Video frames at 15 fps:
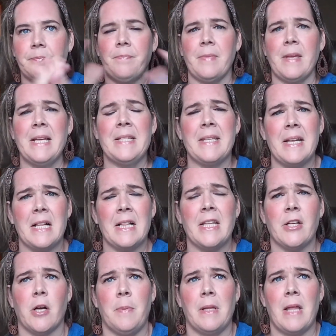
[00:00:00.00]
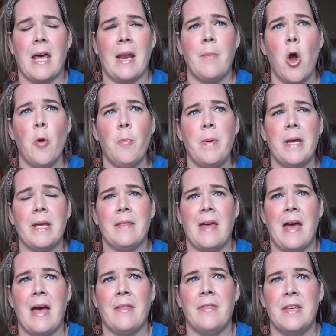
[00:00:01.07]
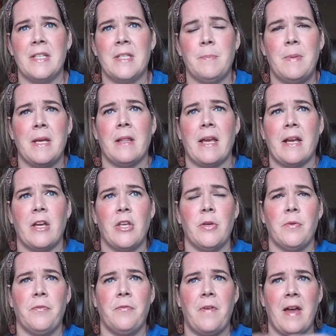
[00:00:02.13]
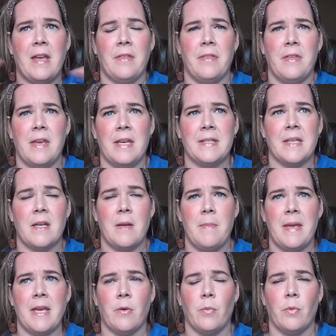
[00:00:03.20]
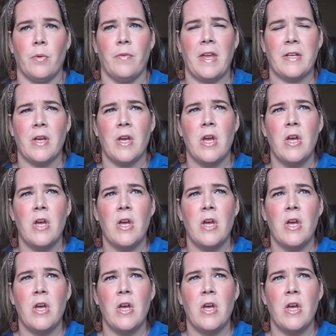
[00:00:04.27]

It's going to clear up a lot. I'm hoping that this being like a unifying thing is going to make it like